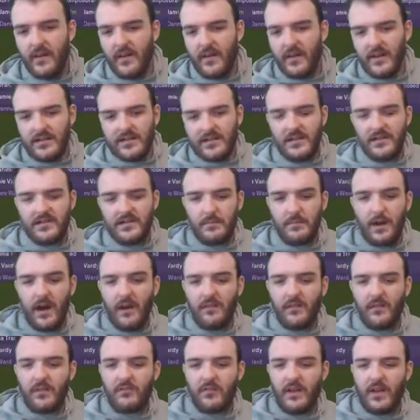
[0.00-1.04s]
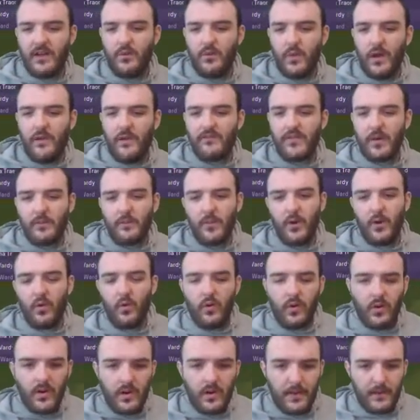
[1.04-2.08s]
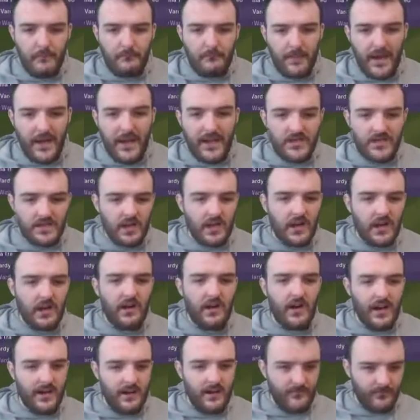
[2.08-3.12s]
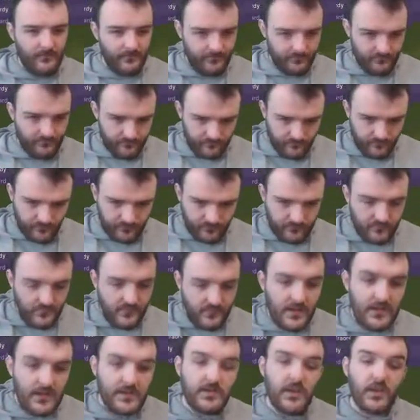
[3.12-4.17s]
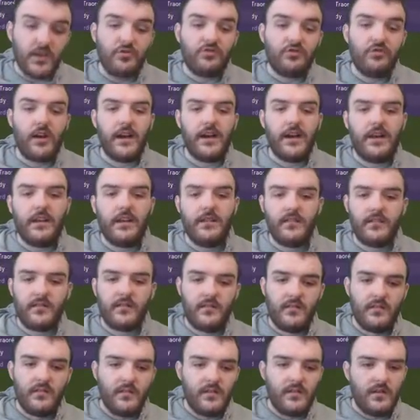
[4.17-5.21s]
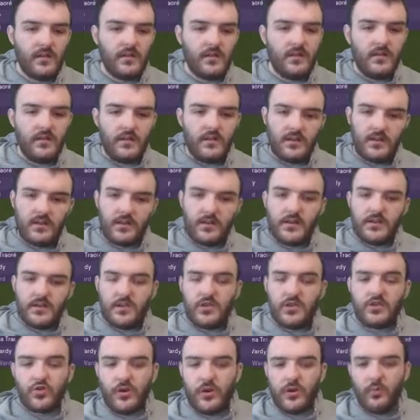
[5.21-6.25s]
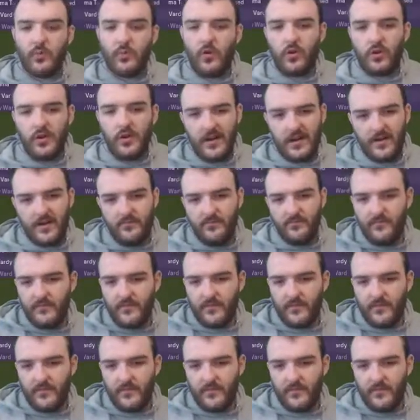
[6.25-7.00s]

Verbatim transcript: So now, Demarai Gray with the ball. Back to Klein, to Gray, to Drinkwater.